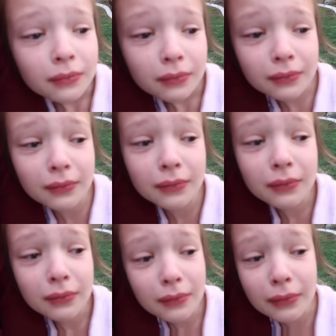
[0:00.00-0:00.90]
Alright you
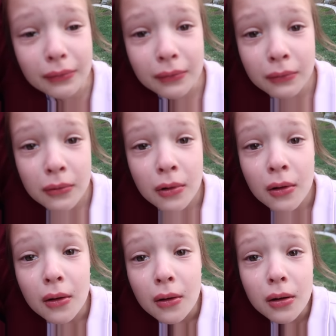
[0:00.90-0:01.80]
guys,
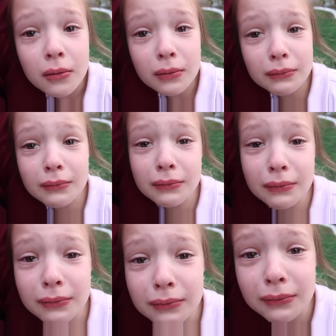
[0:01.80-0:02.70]
we got some bad news.